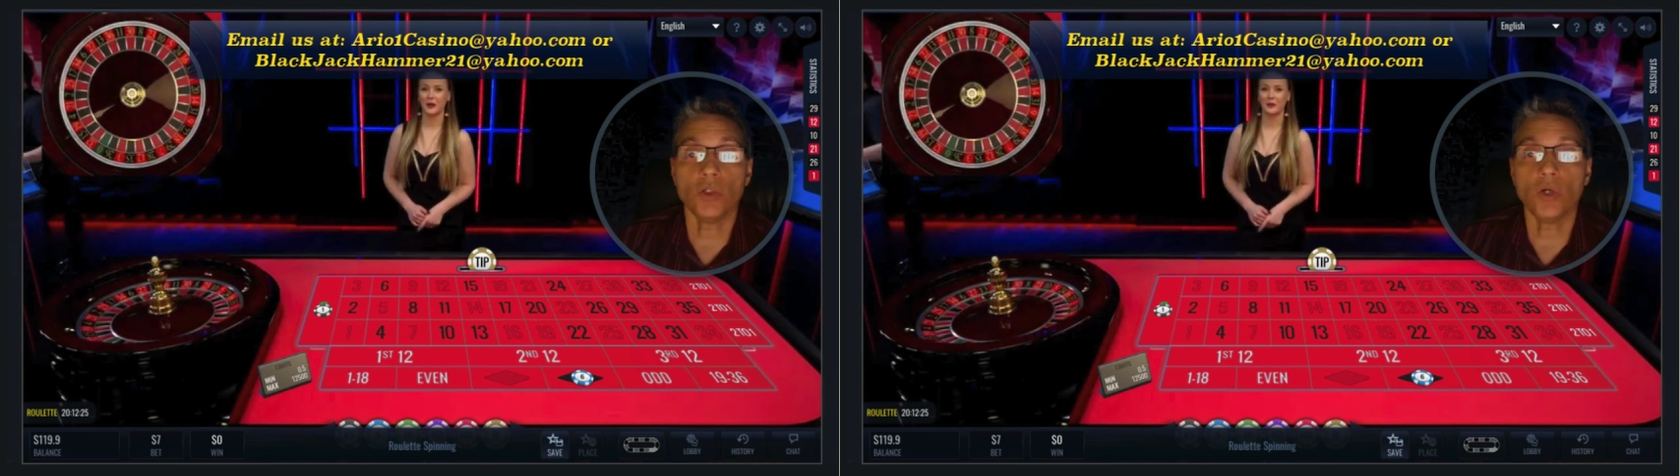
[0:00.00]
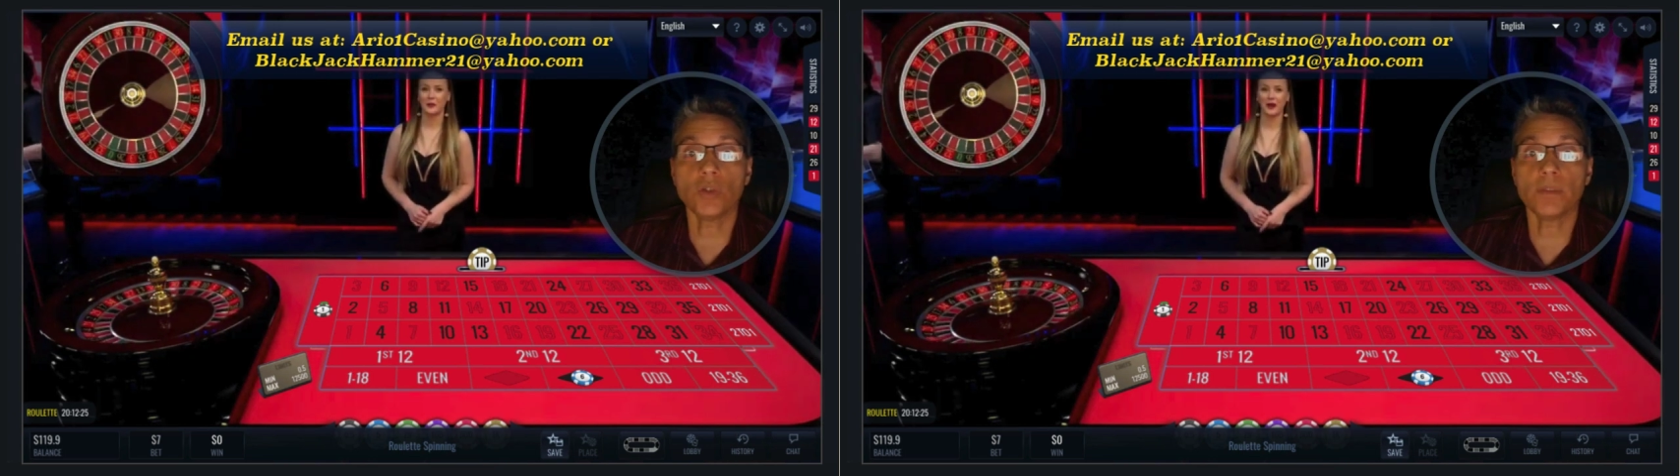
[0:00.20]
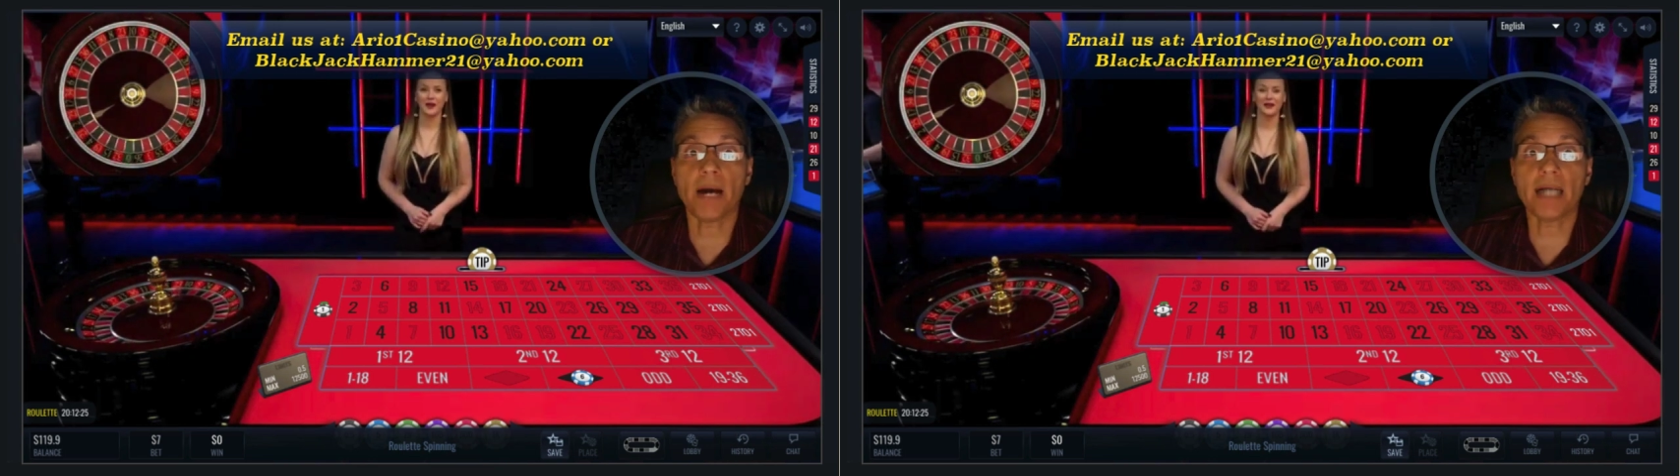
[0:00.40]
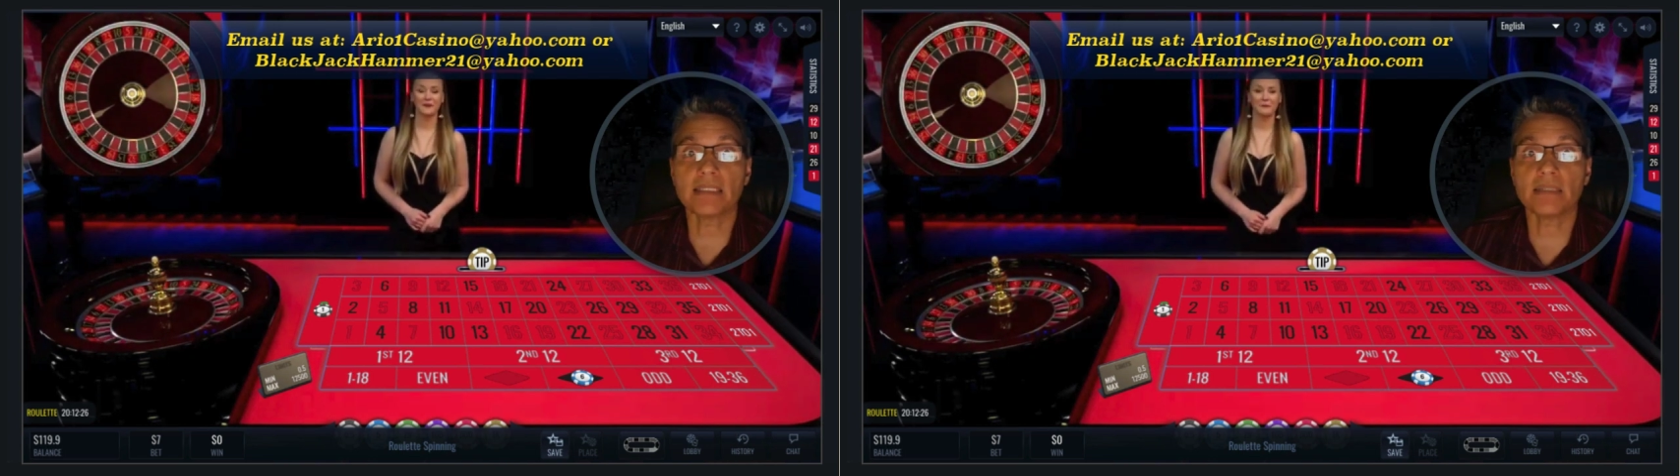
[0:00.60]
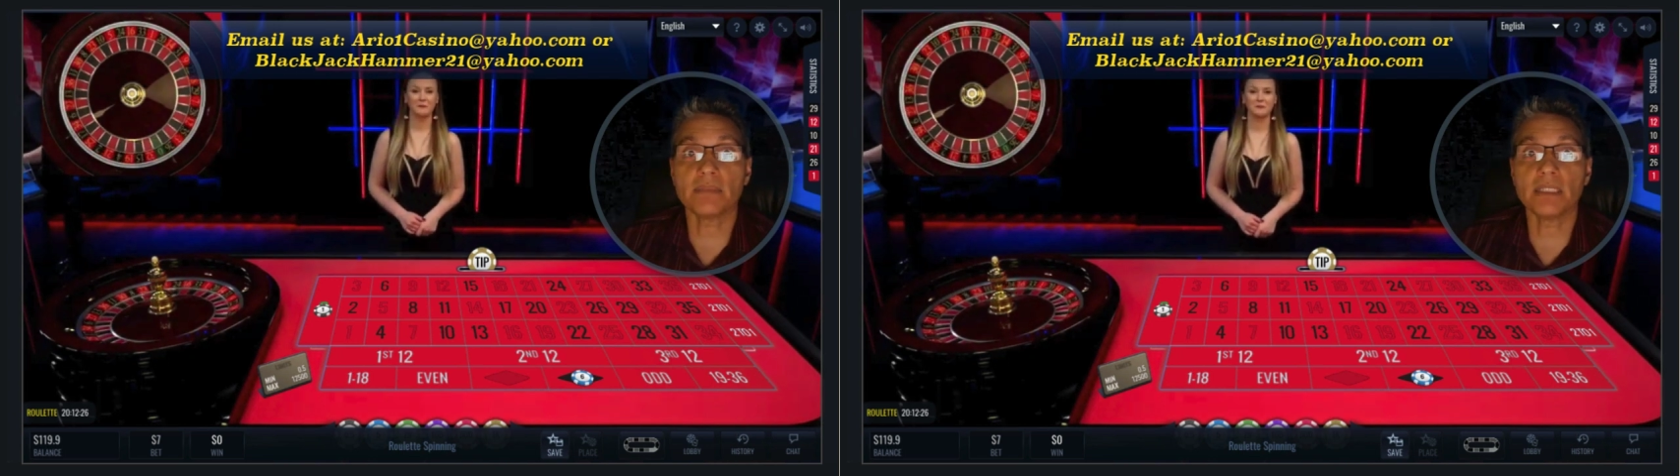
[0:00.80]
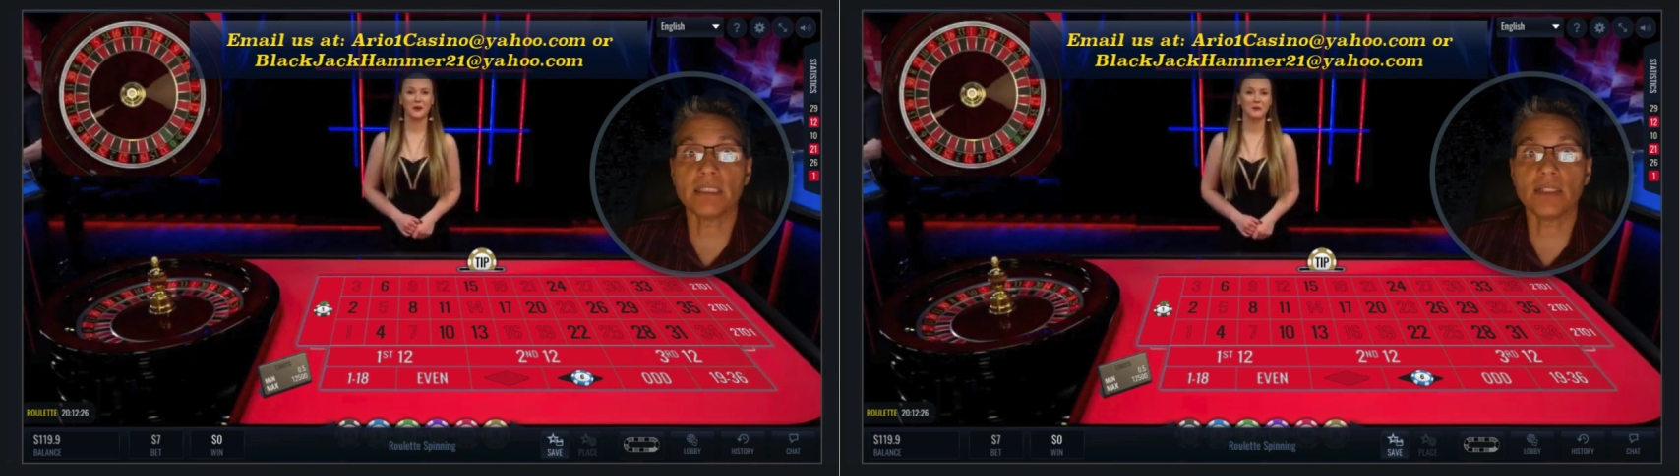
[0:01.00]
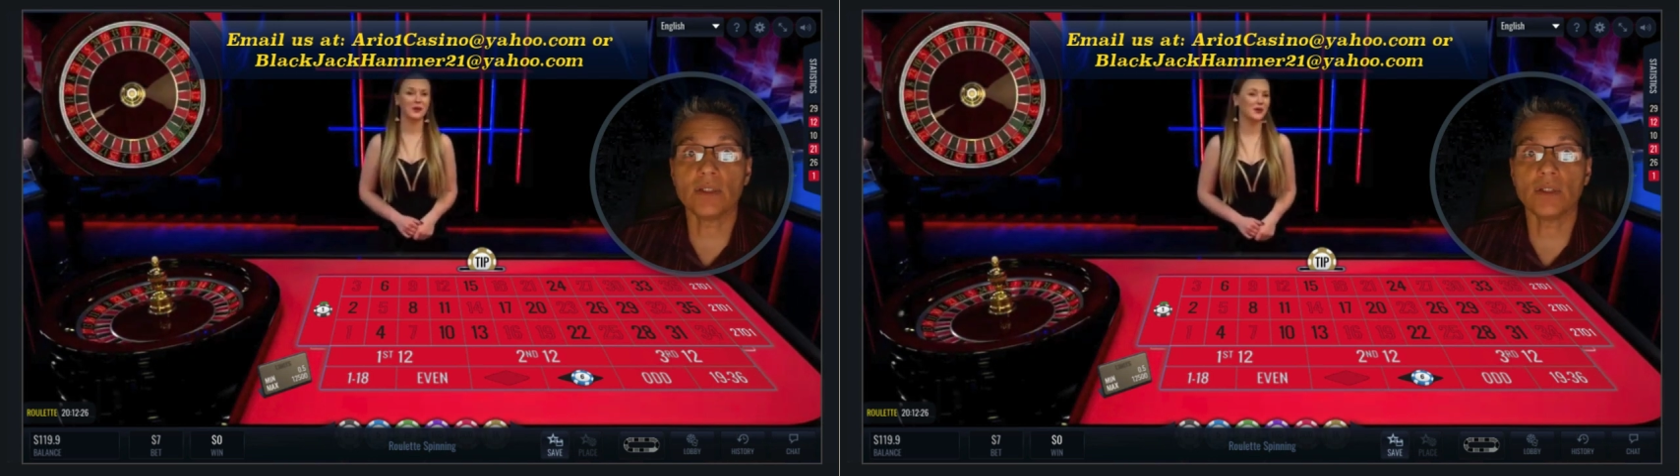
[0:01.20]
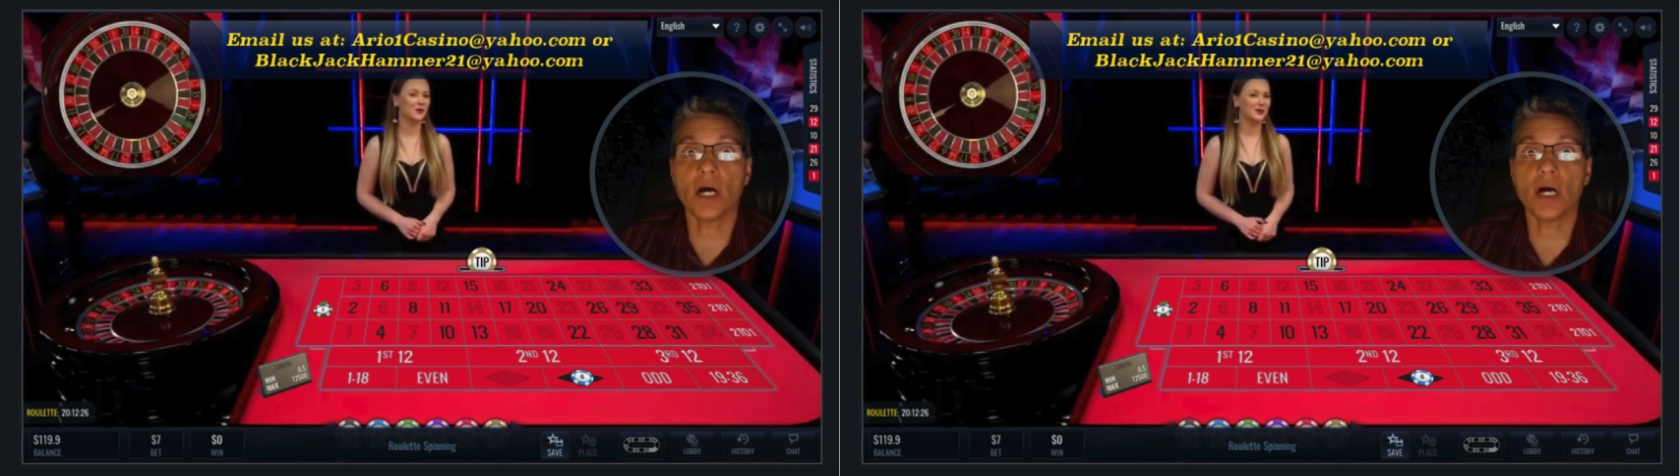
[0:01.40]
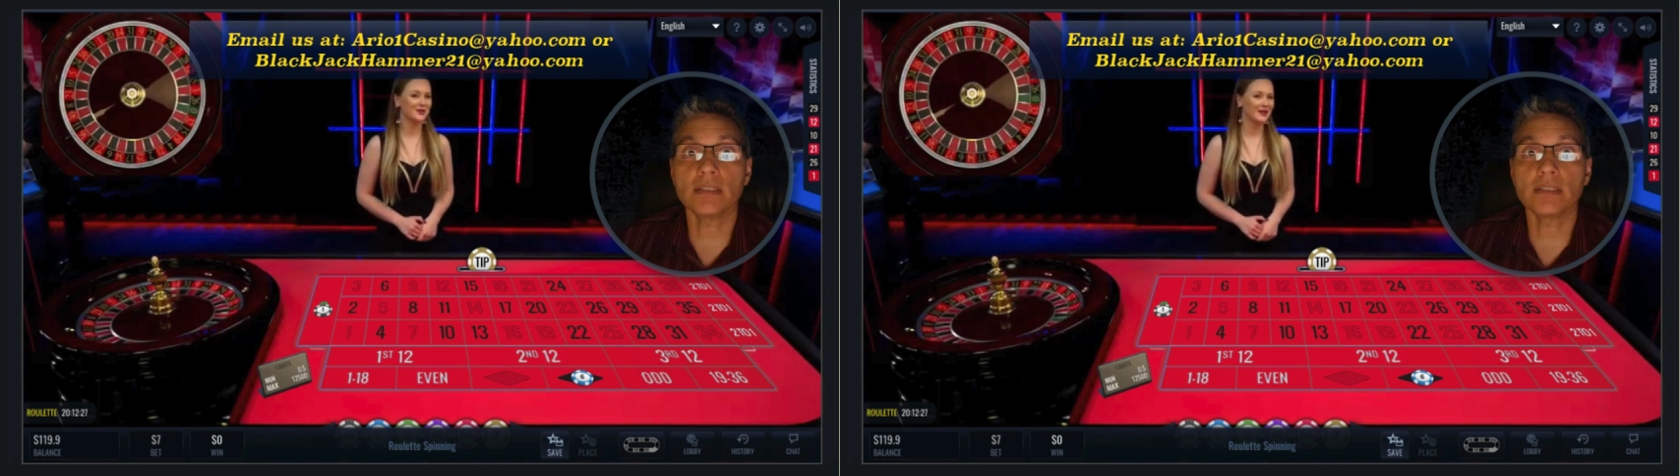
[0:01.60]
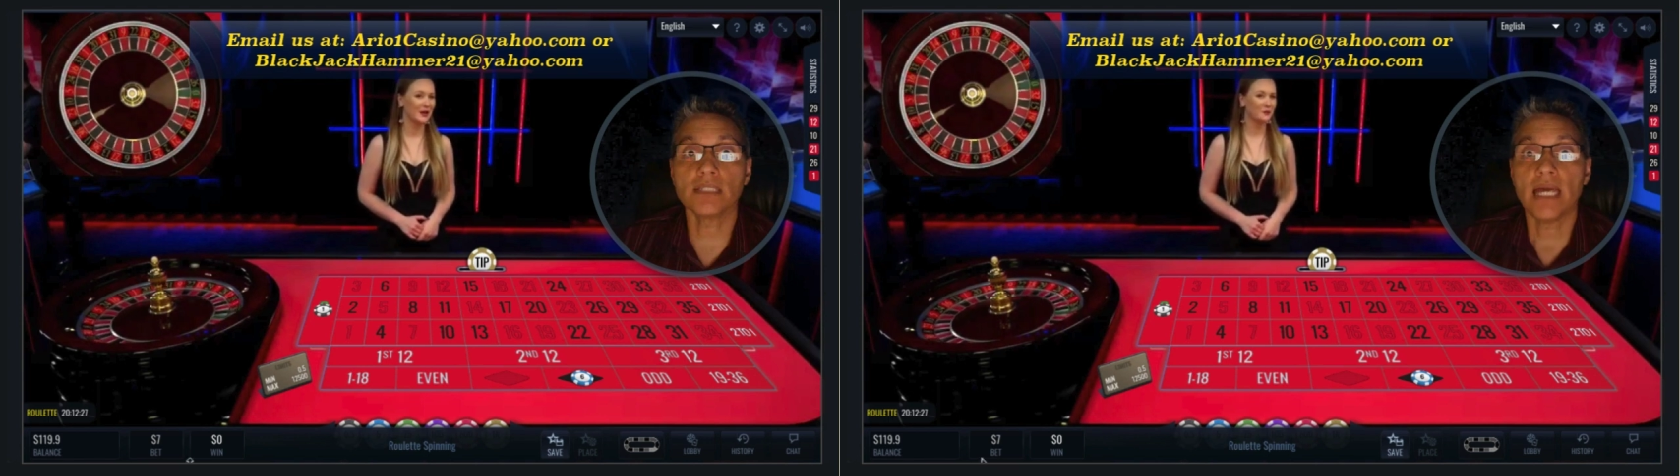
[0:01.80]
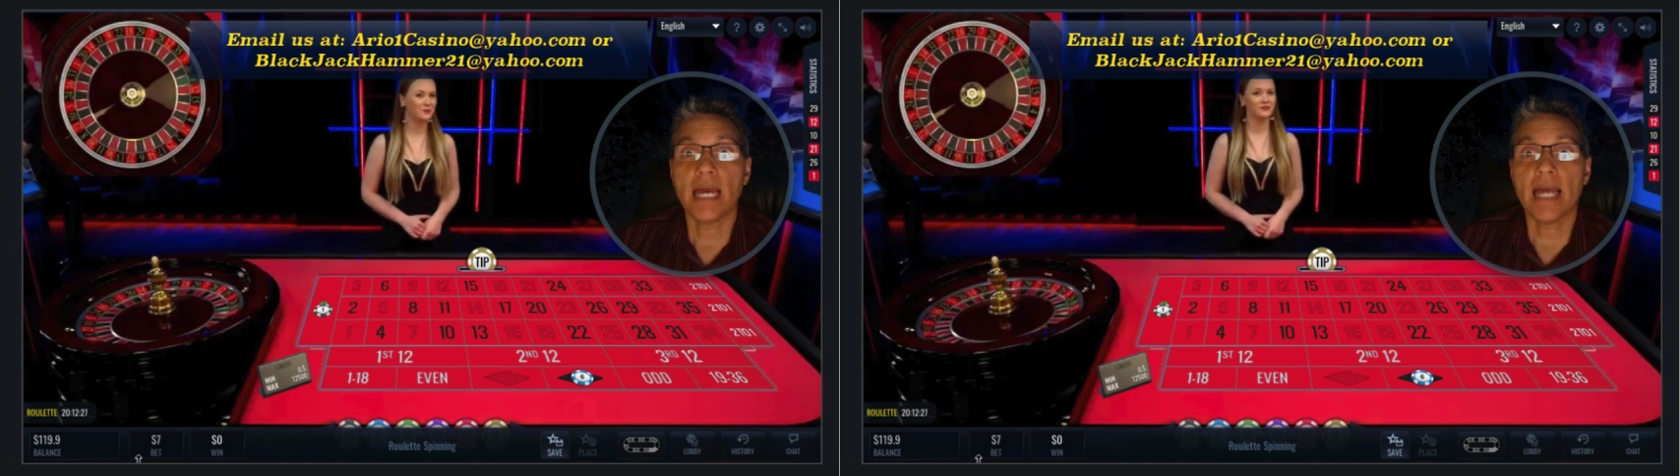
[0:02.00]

you go deposit the money that you lost,